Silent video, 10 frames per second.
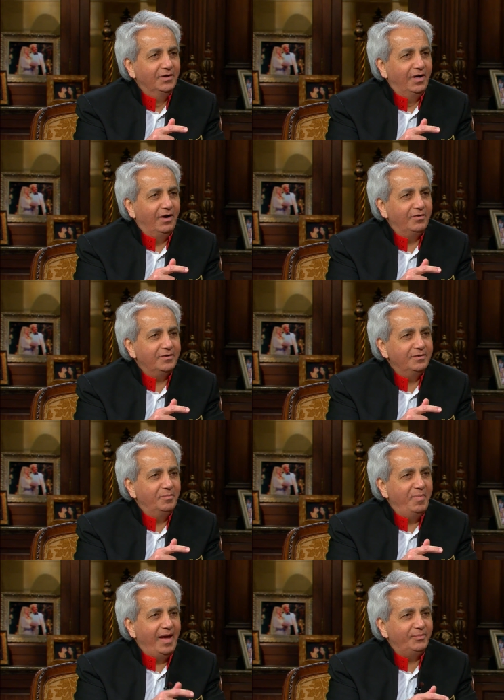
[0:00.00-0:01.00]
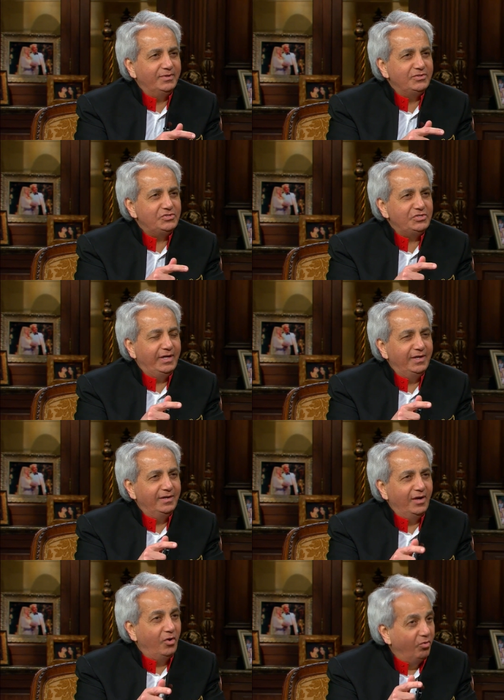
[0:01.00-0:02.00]
are Baptists
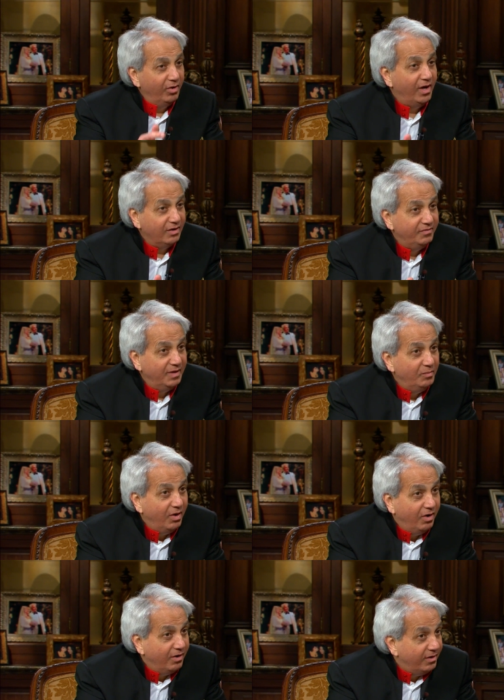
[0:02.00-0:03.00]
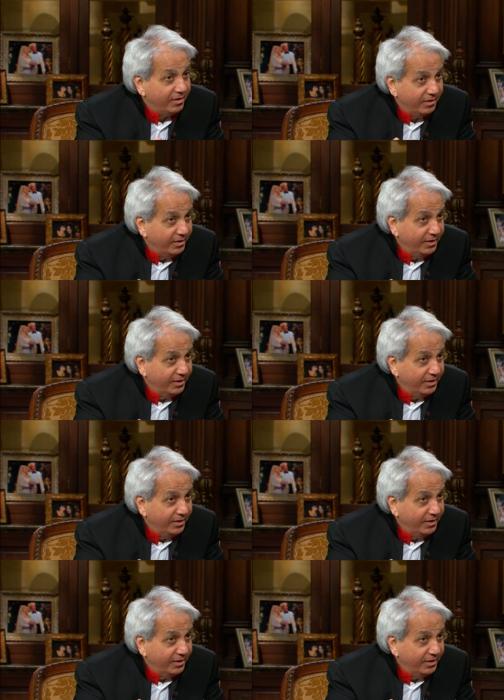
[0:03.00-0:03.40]
and a whole lot of them are